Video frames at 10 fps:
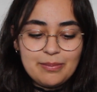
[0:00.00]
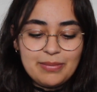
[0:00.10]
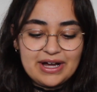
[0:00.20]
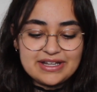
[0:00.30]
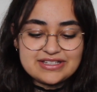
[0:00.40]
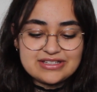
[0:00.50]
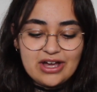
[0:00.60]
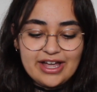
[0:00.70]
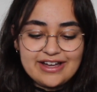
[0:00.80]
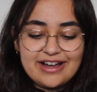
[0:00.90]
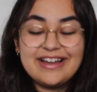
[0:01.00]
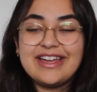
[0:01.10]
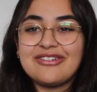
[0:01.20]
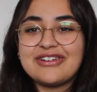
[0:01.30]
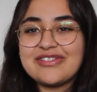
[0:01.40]
but I can't
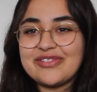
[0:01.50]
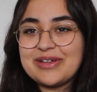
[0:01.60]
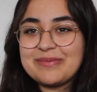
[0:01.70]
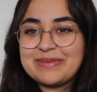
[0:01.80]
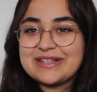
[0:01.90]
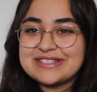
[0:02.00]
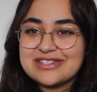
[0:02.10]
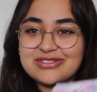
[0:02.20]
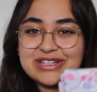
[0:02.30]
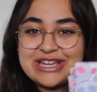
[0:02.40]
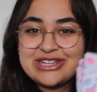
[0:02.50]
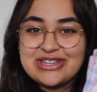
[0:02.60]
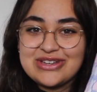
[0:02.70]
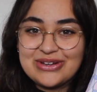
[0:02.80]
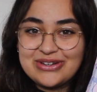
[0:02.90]
get rid of it because it's really
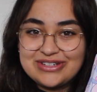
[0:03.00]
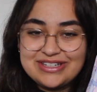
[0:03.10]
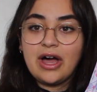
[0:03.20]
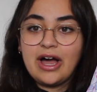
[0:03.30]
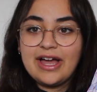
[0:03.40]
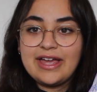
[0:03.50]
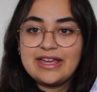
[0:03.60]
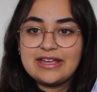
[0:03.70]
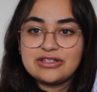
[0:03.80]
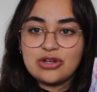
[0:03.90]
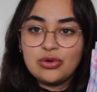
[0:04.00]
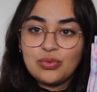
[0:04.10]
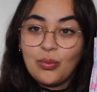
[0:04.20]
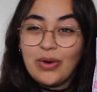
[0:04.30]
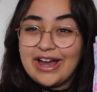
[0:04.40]
cute. I
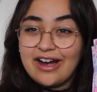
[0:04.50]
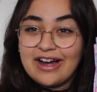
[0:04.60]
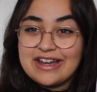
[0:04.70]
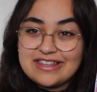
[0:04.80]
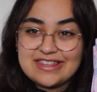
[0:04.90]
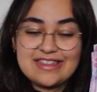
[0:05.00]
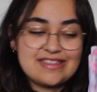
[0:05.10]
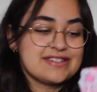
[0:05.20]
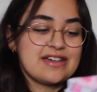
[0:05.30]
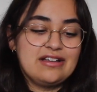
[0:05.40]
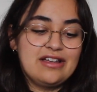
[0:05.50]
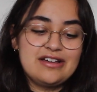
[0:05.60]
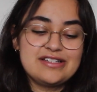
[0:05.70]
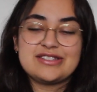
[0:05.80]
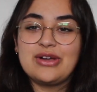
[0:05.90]
don't wear anything this
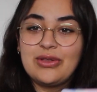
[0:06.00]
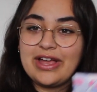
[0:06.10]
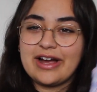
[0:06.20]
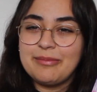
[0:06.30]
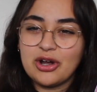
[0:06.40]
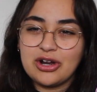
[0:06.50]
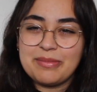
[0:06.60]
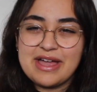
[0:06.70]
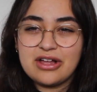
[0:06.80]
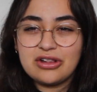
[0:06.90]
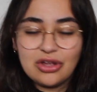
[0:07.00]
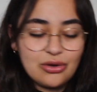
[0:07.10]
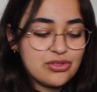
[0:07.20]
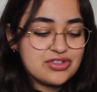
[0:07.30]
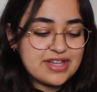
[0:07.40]
color, so like I'm not gonna make
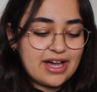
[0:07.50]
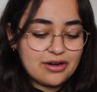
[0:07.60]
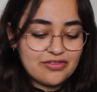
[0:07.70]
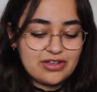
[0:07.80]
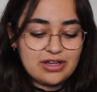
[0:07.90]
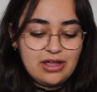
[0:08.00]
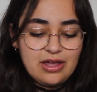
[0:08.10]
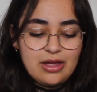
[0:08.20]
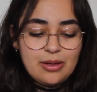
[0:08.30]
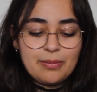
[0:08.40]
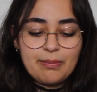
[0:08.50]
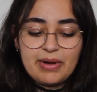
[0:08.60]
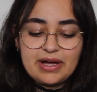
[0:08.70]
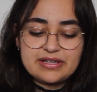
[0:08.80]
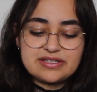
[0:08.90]
clothes out of it,
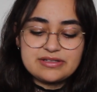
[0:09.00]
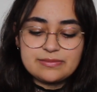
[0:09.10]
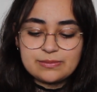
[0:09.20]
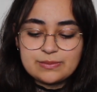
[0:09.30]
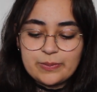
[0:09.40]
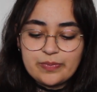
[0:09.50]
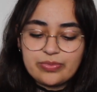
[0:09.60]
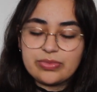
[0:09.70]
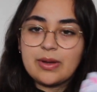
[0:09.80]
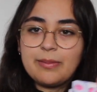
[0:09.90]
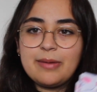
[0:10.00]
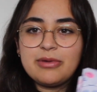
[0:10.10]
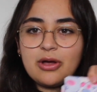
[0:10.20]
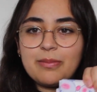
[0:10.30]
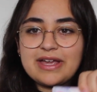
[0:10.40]
but
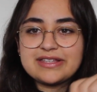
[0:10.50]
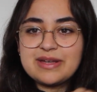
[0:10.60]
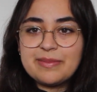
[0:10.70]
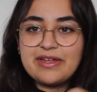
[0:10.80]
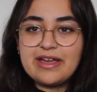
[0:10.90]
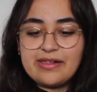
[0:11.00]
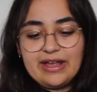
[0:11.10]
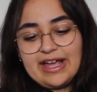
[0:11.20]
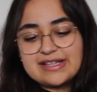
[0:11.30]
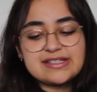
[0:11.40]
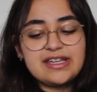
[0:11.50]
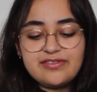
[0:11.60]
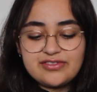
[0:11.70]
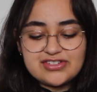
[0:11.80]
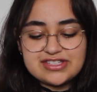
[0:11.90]
maybe I'll make something like as a
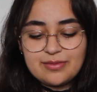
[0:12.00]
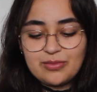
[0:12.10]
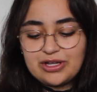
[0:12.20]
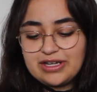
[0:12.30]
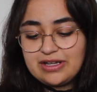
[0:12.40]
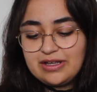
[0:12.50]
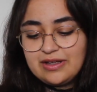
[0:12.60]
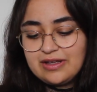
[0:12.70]
gift for someone.